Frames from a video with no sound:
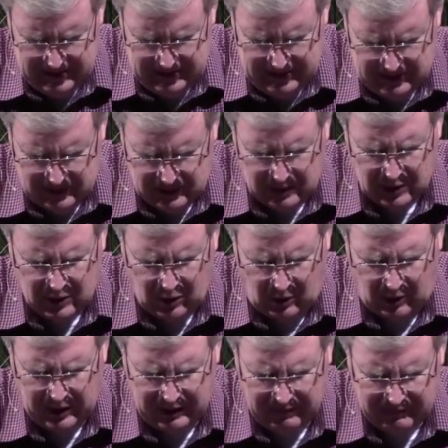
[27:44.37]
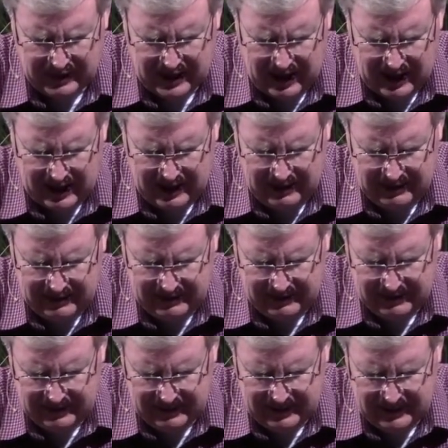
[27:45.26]
to the glory of God.
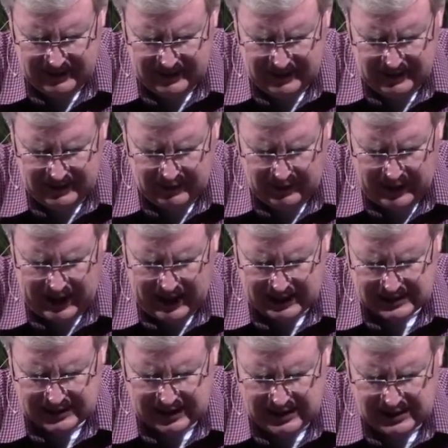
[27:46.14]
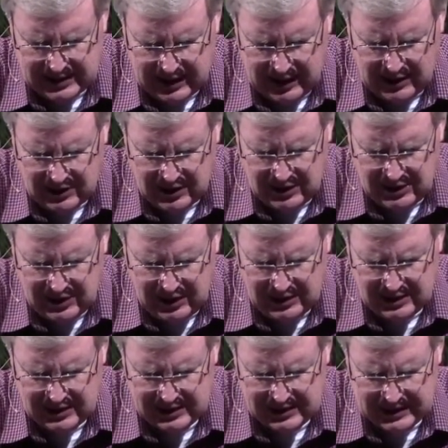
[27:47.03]
We ask these things in
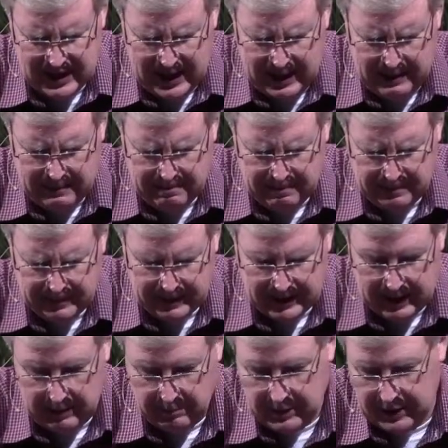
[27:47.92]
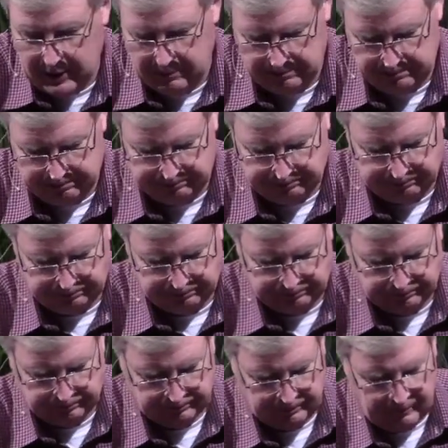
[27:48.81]
Jesus' name. Amen.
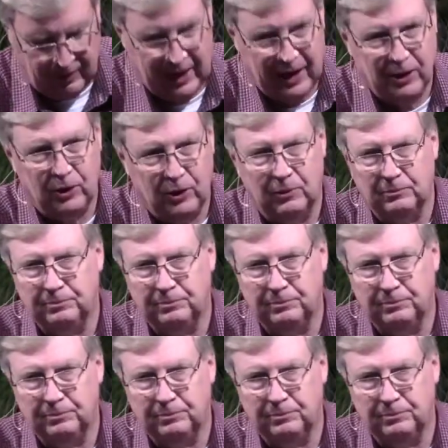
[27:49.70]
Thank you.